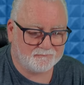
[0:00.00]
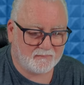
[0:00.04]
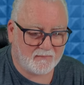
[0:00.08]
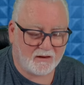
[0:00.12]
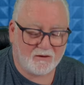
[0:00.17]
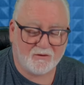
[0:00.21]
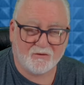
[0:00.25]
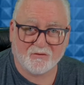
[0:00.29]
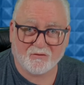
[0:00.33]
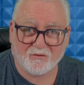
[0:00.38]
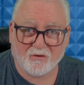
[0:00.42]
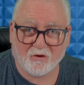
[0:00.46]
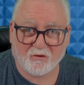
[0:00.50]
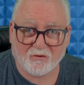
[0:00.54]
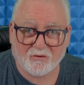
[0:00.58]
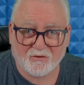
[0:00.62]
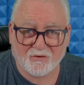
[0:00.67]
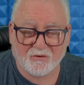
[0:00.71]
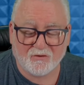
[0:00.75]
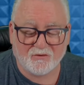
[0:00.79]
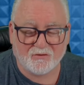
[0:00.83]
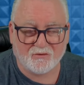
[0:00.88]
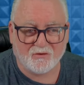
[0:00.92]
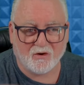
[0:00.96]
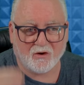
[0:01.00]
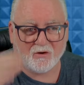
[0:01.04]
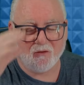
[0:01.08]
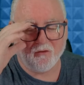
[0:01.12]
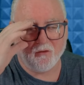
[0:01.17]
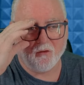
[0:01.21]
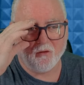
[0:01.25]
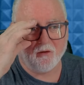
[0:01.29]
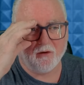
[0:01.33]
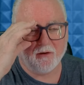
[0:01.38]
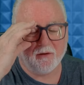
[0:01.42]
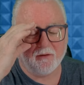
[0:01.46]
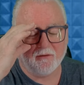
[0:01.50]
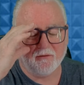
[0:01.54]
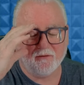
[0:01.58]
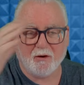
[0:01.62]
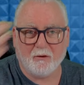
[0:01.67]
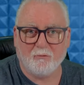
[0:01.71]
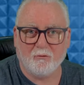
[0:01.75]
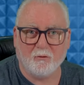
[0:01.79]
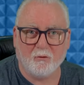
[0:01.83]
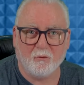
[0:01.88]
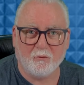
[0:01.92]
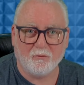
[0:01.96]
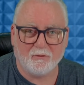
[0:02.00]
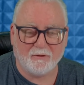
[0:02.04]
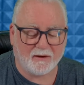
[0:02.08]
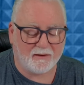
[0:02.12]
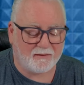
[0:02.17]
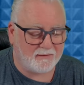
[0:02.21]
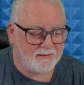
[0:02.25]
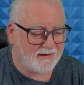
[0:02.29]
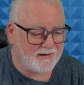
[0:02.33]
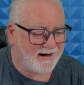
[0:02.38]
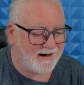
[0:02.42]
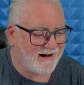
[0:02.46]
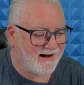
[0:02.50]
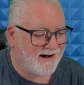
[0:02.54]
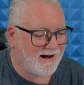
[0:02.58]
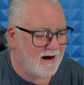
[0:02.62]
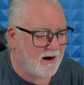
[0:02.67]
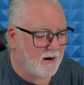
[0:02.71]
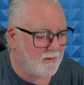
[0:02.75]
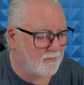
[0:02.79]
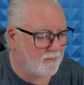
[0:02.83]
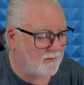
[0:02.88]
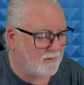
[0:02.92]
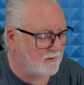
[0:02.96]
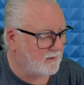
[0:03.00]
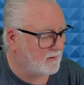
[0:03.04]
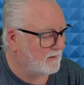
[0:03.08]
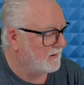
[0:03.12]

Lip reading: instructions and not downloading the app.